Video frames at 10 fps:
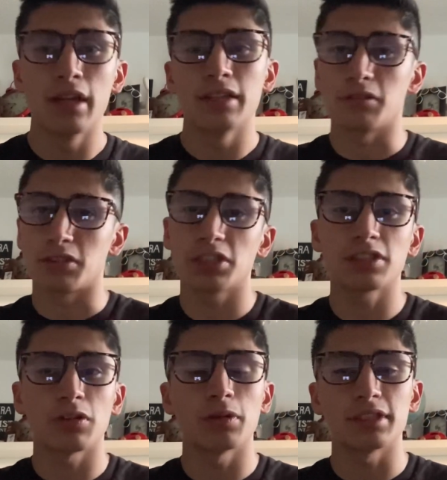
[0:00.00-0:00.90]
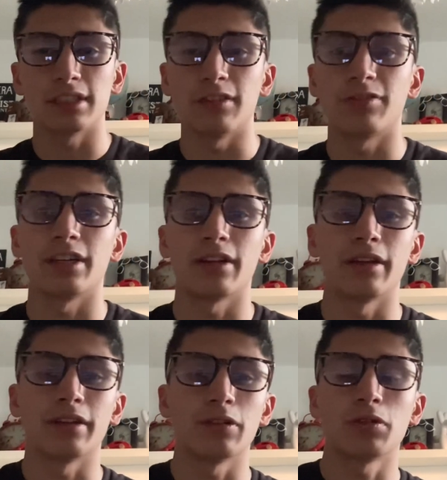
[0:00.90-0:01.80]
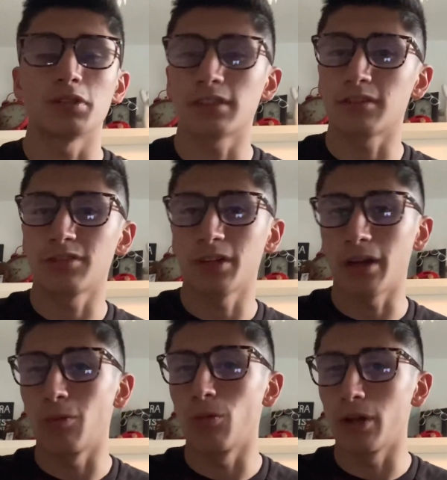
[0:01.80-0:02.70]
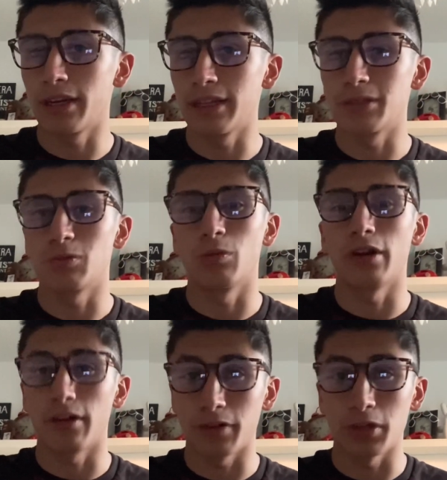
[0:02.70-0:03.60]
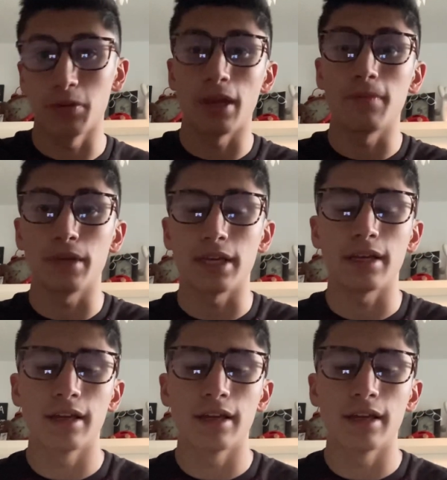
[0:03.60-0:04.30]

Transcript: So it's just always different, and you always have to figure out what it is wherever you may be.